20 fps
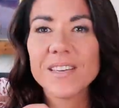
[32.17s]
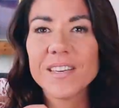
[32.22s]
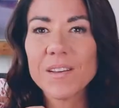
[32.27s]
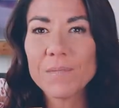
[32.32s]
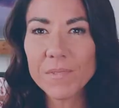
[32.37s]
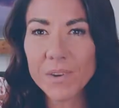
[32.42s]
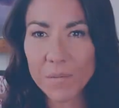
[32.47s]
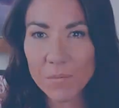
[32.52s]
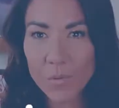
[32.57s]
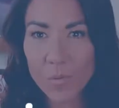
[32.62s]

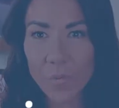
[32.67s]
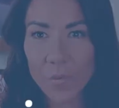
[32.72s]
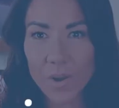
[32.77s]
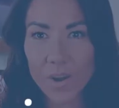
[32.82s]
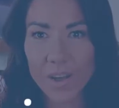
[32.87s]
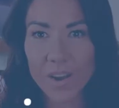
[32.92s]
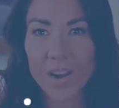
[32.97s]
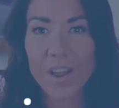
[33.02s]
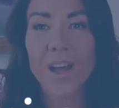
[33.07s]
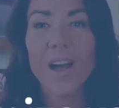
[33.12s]
Tip number
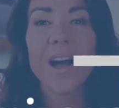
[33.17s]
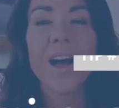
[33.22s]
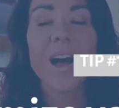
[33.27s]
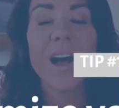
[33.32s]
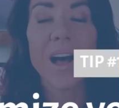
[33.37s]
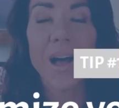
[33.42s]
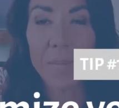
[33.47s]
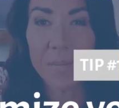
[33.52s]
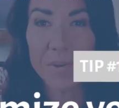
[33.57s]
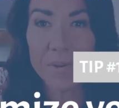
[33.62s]
1,
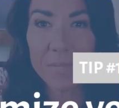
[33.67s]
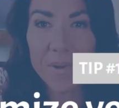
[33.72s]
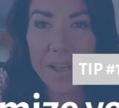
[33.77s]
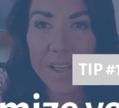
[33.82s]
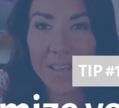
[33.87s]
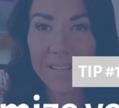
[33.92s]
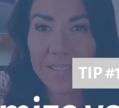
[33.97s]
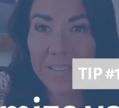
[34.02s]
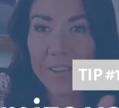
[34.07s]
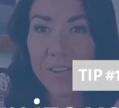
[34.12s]

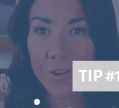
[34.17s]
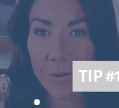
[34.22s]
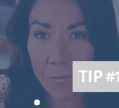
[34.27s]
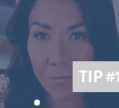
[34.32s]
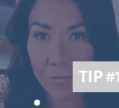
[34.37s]
optimize your